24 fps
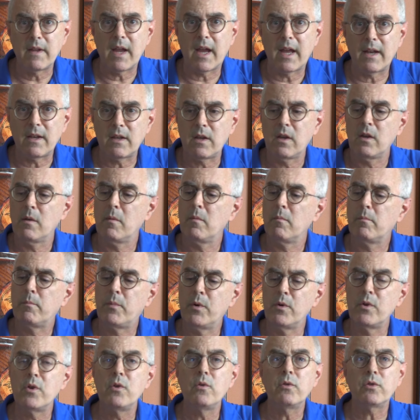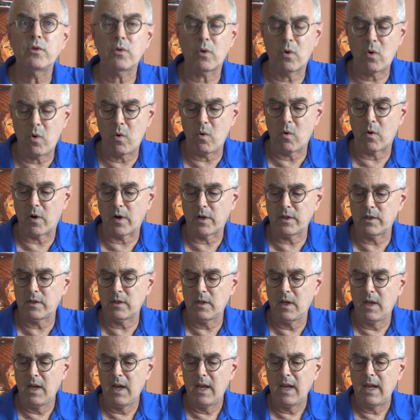that produce
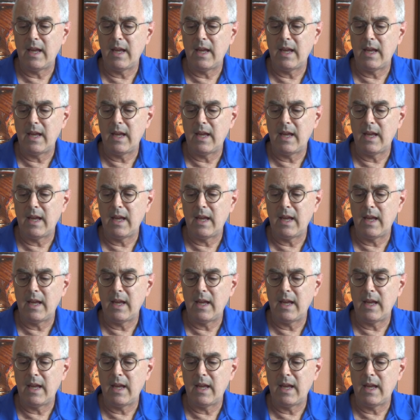corks,